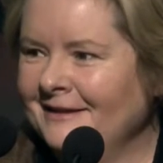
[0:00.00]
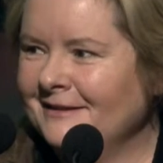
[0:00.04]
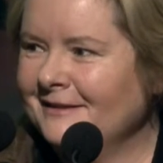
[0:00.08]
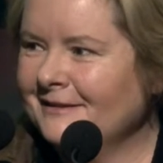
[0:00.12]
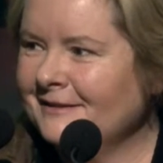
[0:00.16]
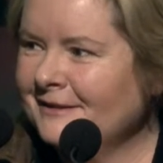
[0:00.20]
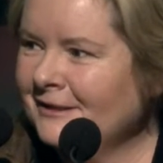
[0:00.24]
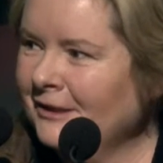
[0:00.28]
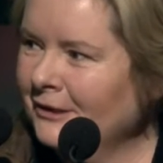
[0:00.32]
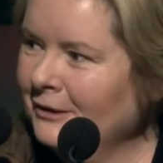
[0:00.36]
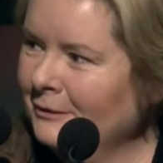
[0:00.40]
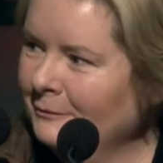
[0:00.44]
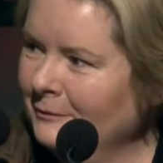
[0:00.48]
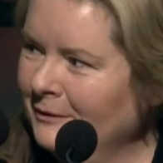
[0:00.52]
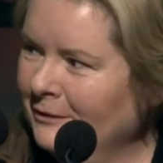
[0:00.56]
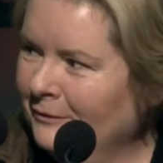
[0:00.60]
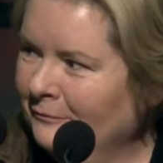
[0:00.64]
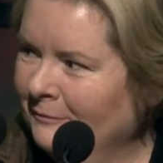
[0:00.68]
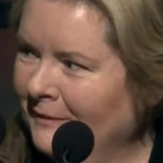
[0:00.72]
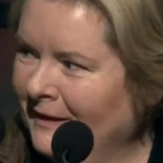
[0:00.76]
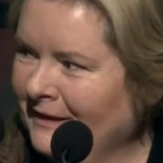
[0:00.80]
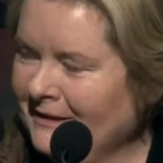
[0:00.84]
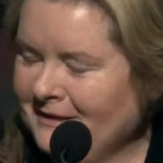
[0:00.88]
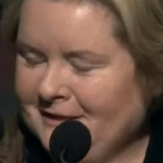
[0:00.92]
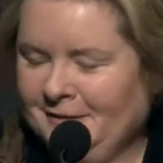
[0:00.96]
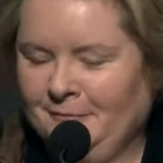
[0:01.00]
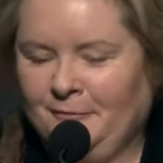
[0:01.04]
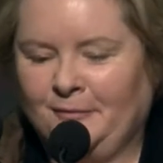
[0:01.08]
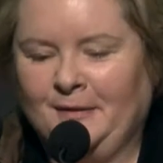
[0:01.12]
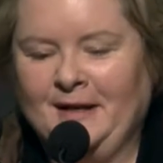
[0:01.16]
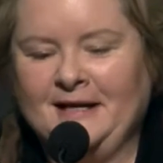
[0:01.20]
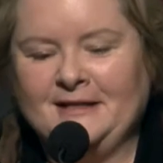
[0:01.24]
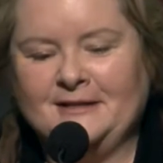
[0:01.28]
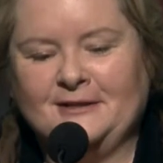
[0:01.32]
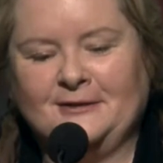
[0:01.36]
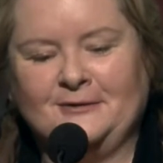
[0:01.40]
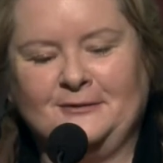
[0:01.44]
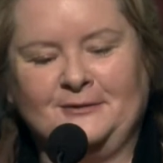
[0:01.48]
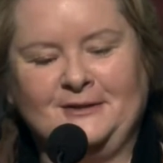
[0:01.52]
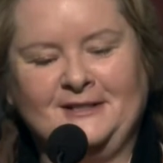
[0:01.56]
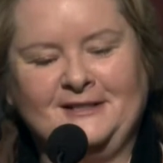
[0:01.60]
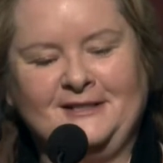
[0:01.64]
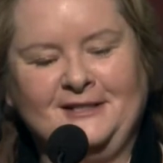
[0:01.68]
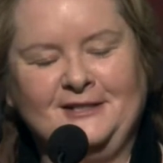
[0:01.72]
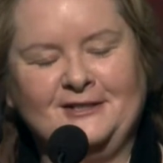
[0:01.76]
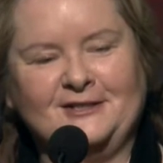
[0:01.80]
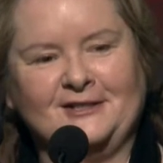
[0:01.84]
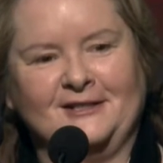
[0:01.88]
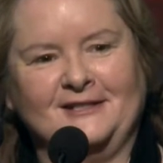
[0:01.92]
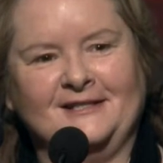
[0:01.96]
so that we could make some practical
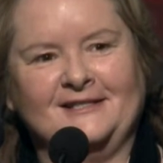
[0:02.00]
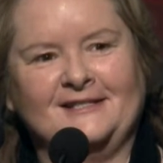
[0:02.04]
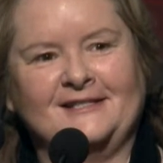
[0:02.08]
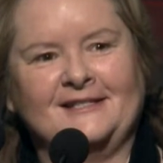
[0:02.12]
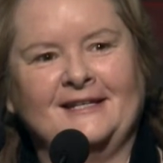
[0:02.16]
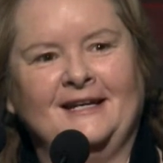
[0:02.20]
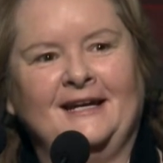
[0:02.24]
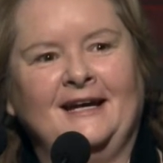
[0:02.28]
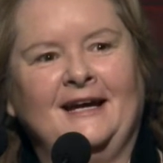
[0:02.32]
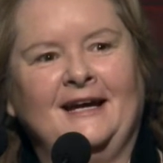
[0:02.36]
decisions.